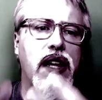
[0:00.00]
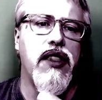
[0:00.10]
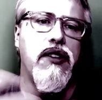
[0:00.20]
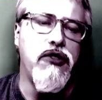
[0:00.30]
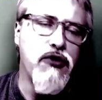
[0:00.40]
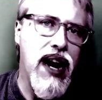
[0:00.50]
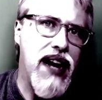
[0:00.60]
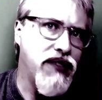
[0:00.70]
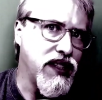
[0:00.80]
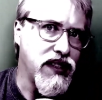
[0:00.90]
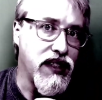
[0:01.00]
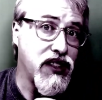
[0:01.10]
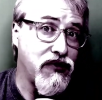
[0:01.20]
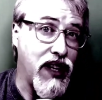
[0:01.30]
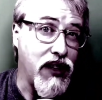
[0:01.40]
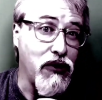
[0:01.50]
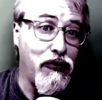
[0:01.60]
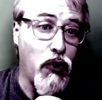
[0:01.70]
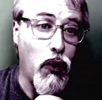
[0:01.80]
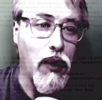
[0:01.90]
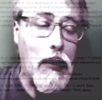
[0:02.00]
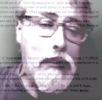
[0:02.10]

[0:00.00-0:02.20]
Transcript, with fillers: the draft is in its final form.